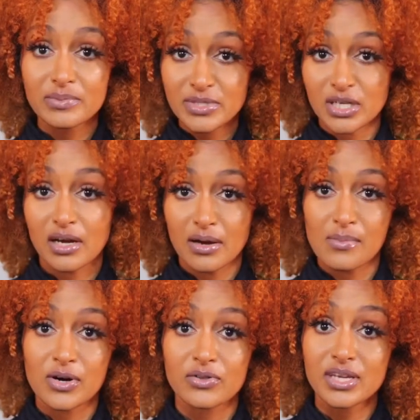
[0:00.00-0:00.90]
be talking
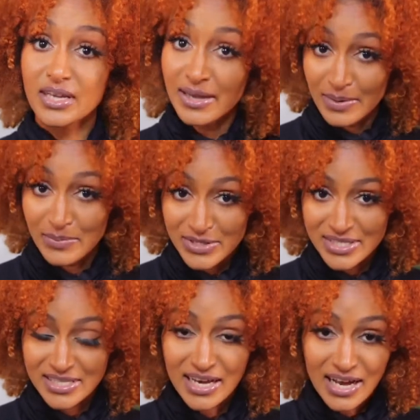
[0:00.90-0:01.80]
about the
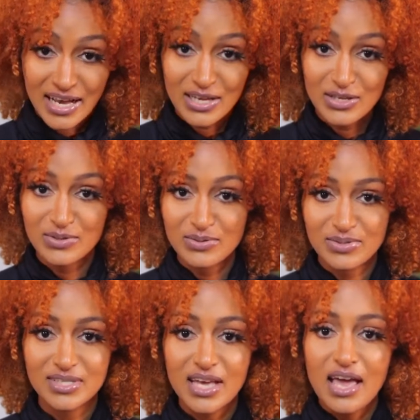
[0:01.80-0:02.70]
cameras that I
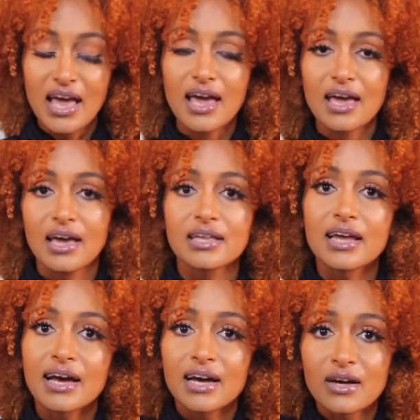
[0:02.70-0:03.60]
use, and
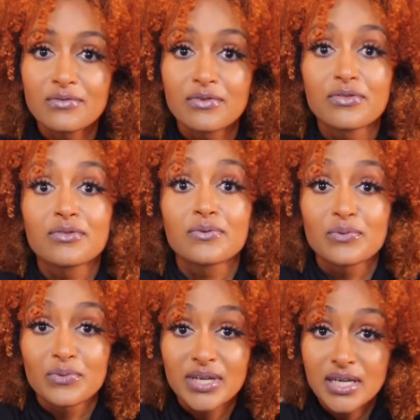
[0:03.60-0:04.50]
I have
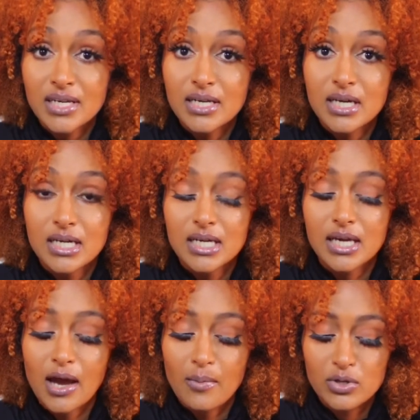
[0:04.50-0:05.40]
three
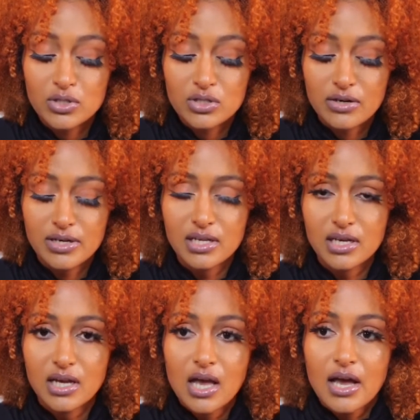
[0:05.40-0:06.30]
cameras
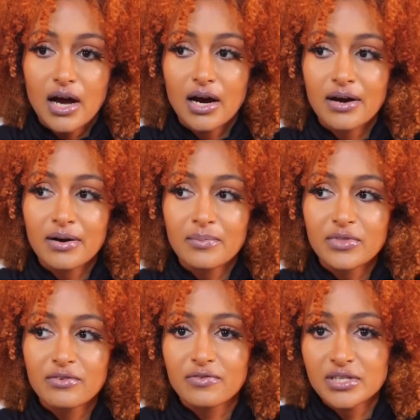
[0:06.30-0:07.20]
currently.
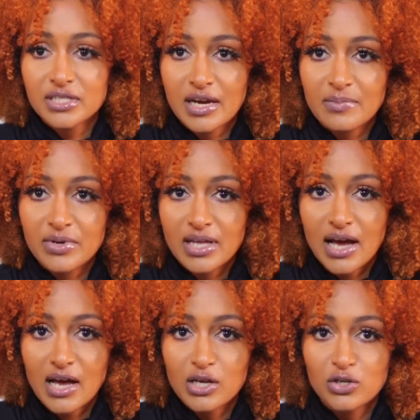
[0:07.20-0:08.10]
The first camera
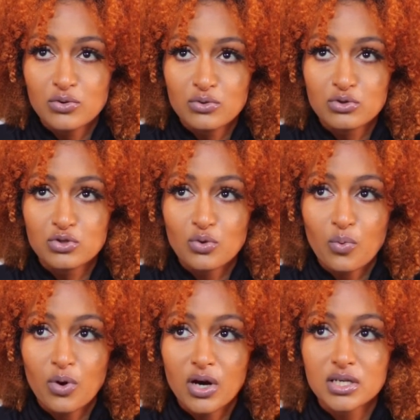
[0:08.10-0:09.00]
that I used
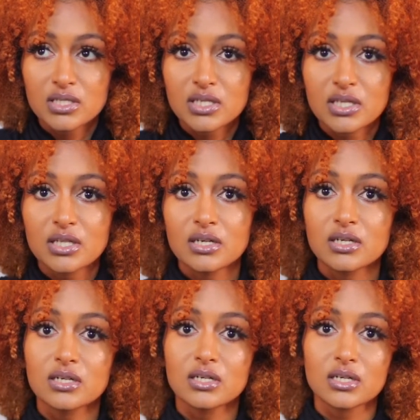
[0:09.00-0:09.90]
was
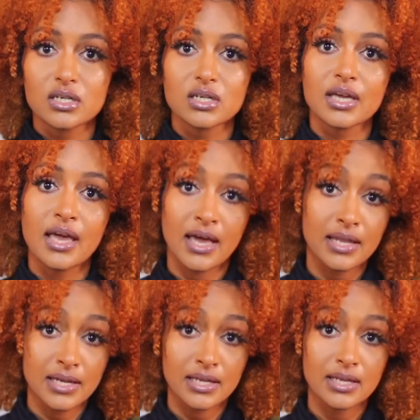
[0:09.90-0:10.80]
the
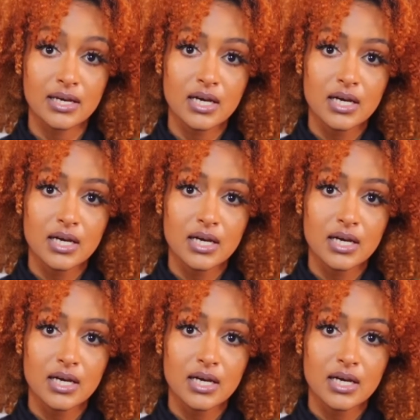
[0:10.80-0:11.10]
Canon